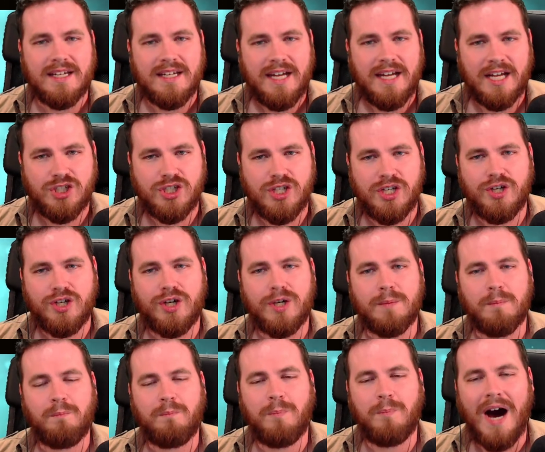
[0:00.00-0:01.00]
and she
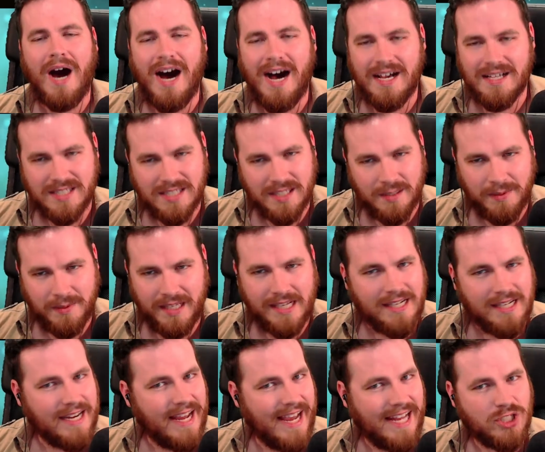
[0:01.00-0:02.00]
couldn't possibly
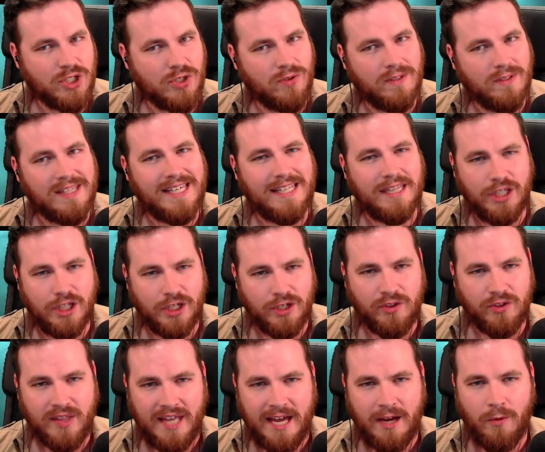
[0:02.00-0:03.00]
naturally look
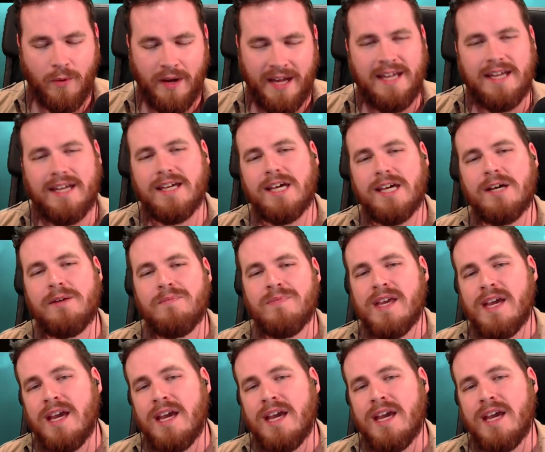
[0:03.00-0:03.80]
that way.